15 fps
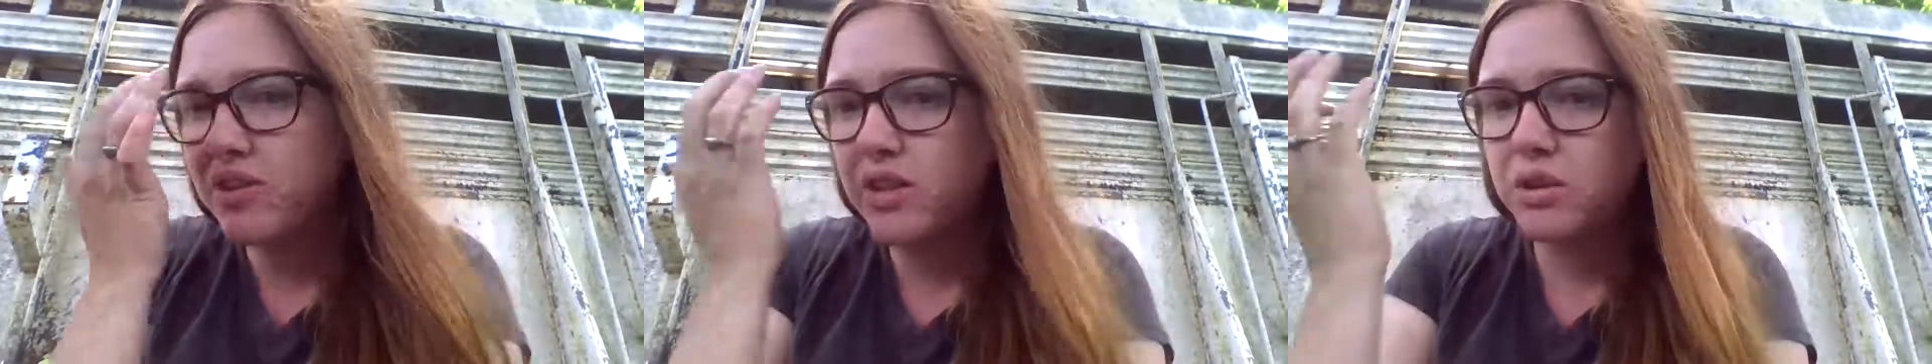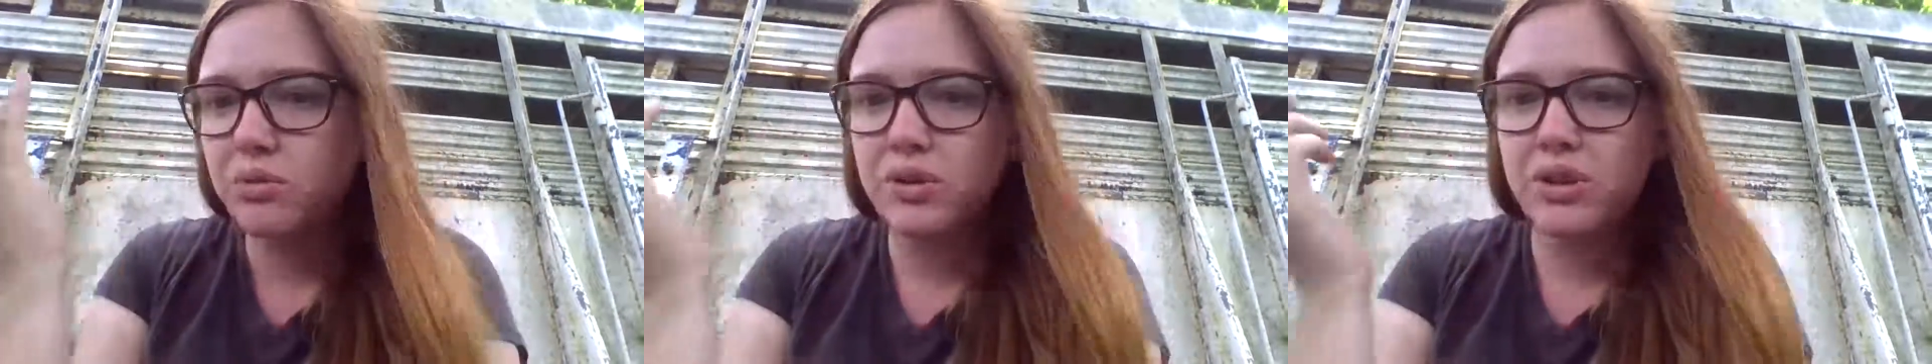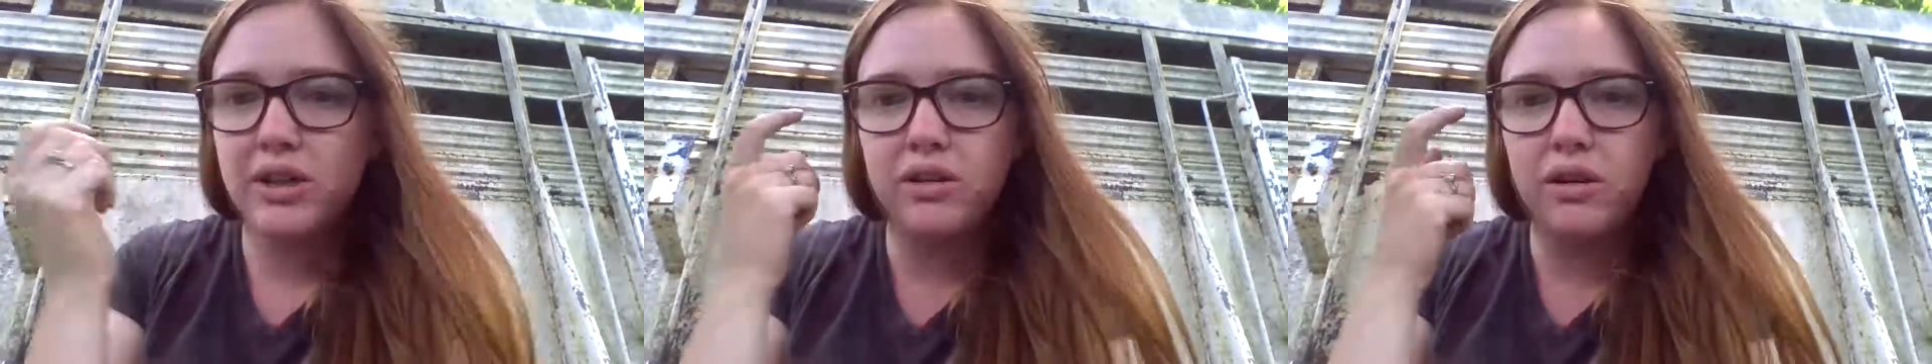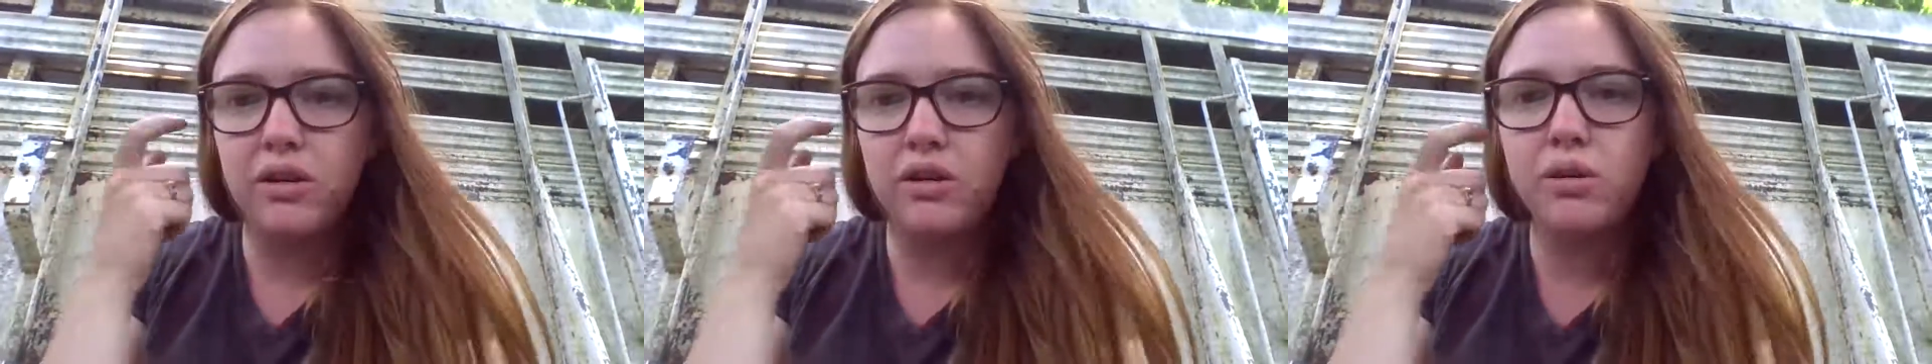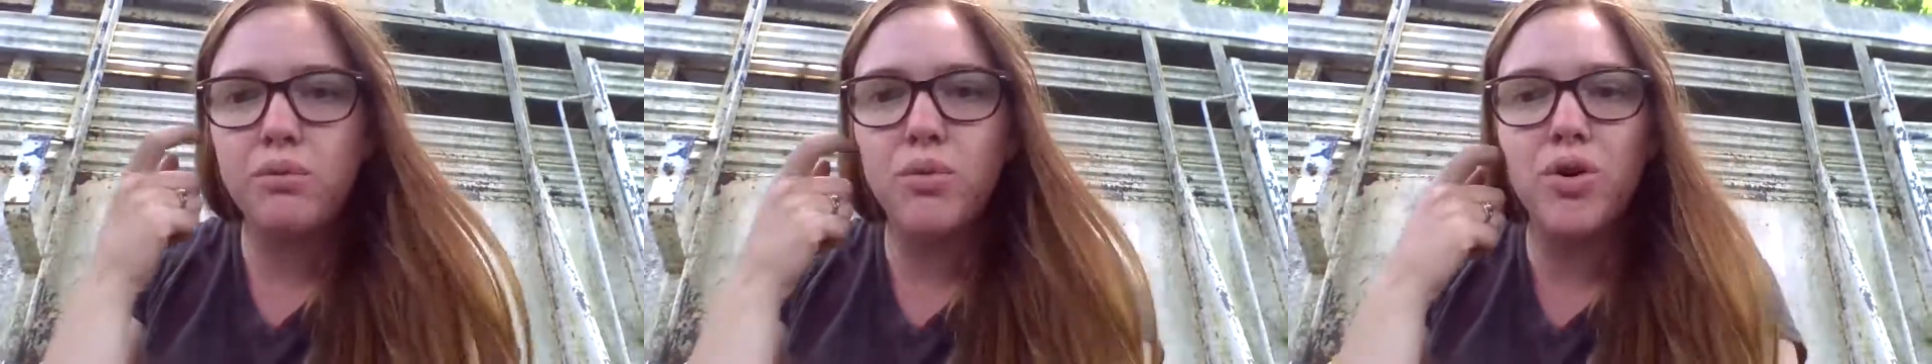that you would like to
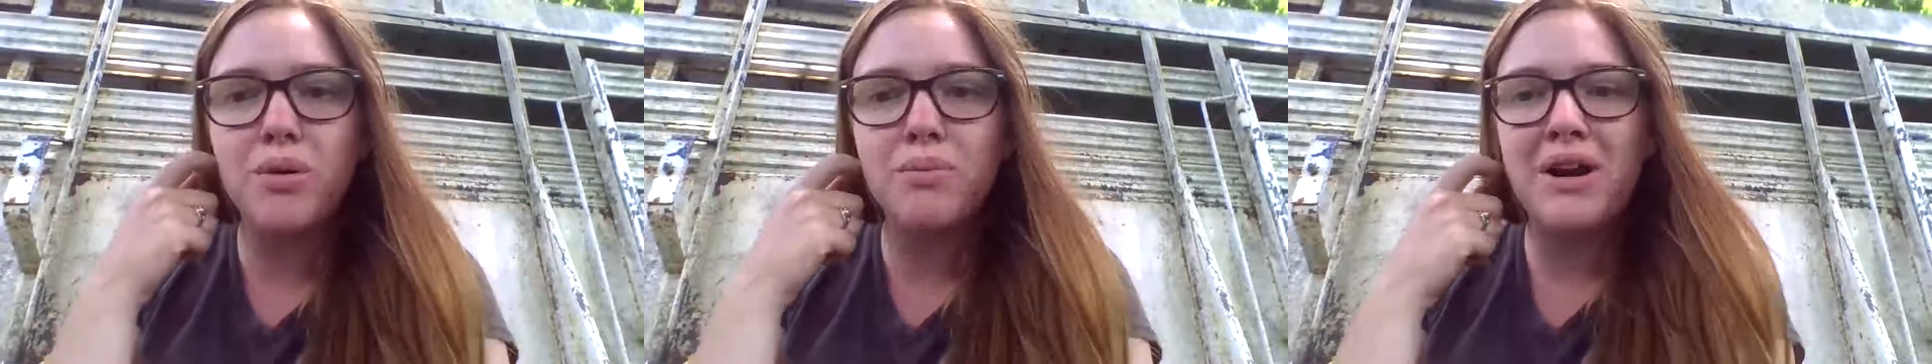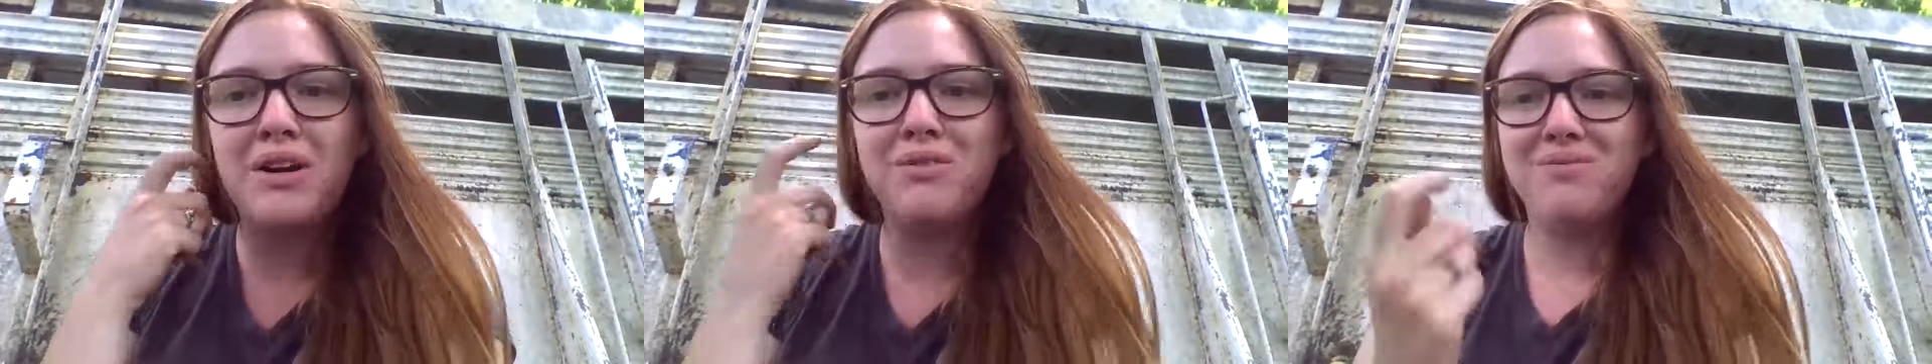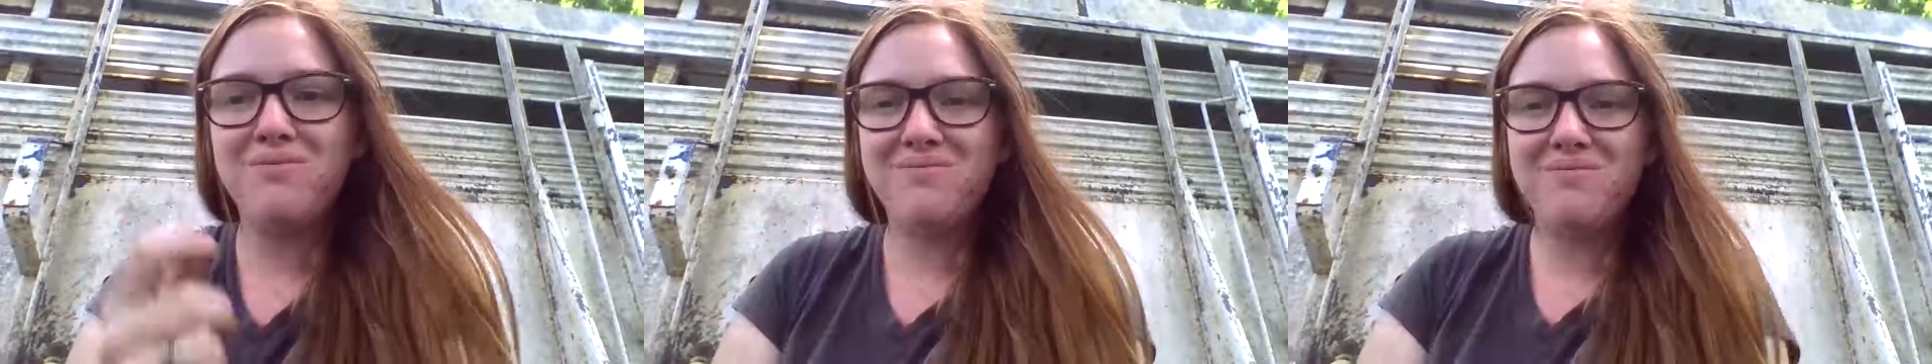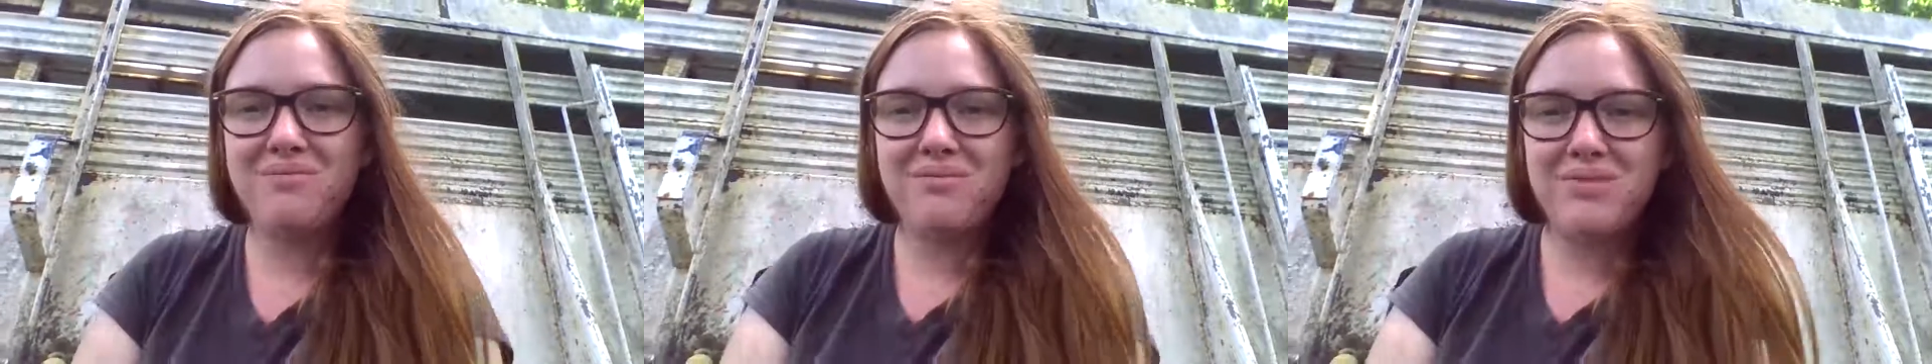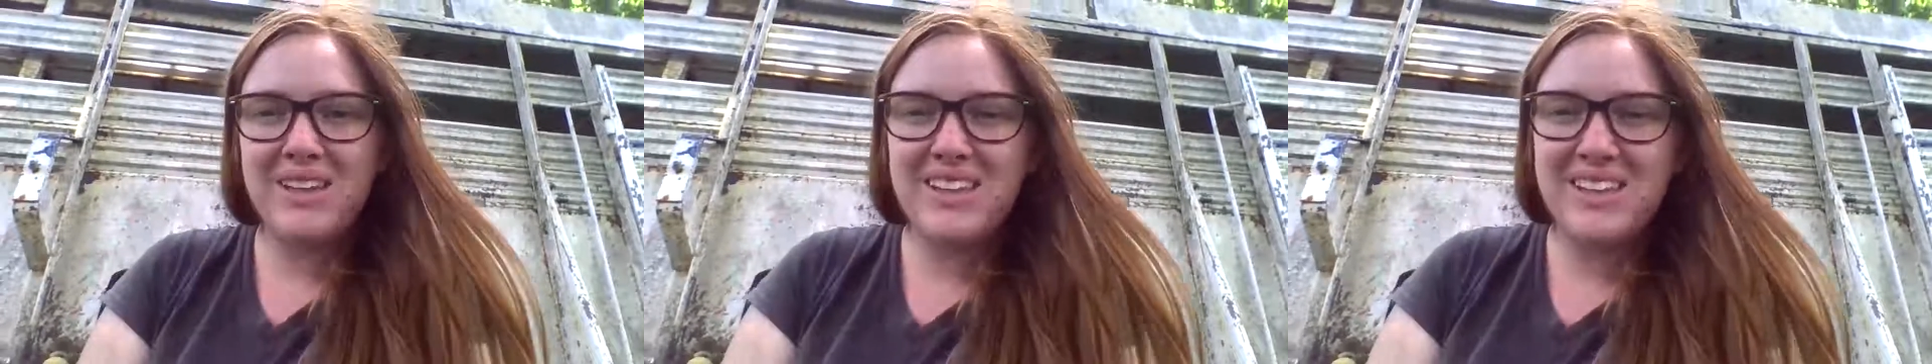learn more about.
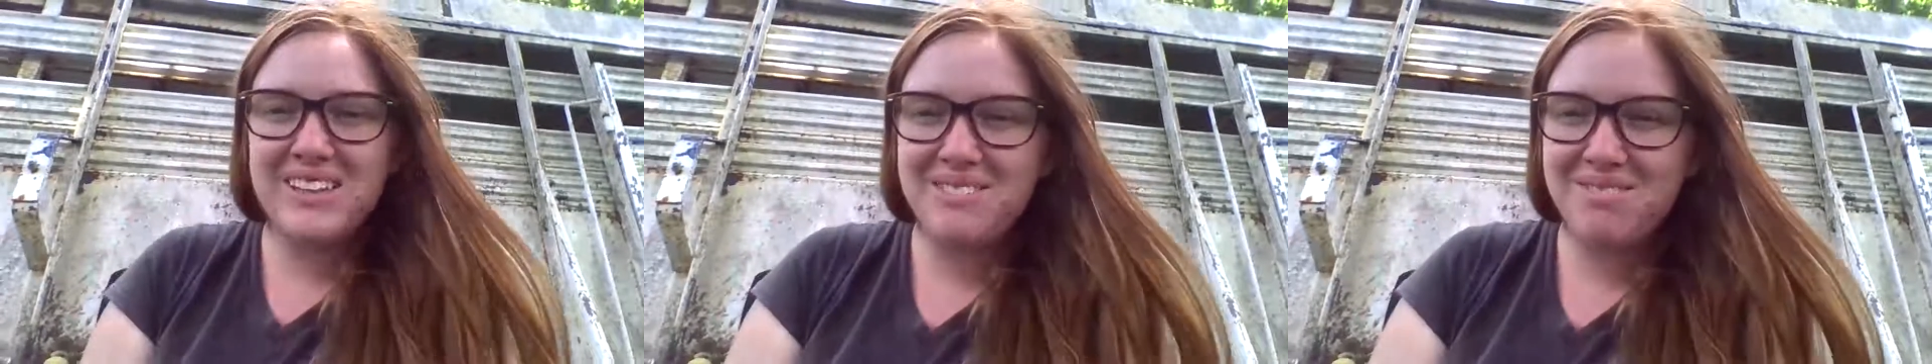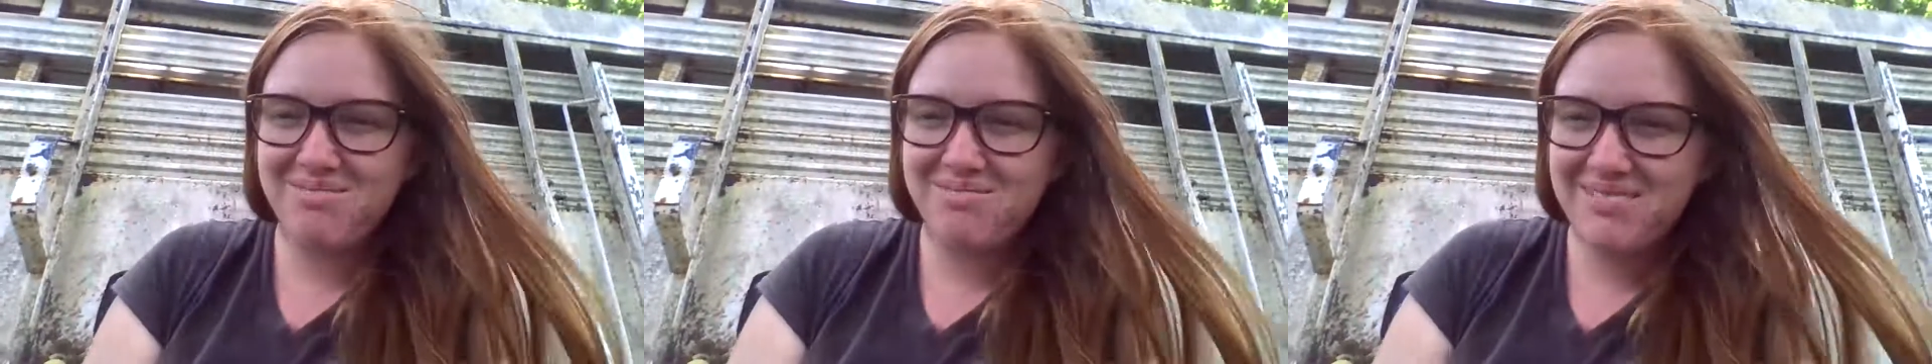Thank you.